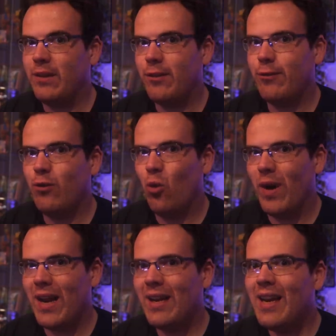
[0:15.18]
within a
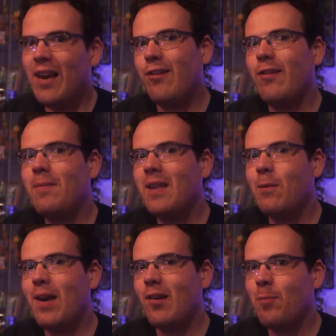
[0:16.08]
story is something
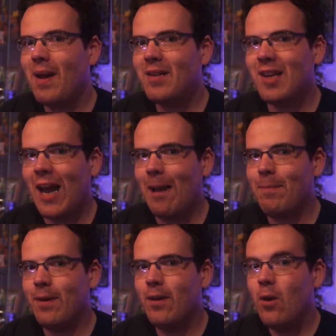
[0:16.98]
that we expect to
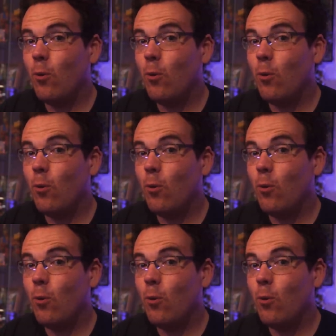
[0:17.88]
happen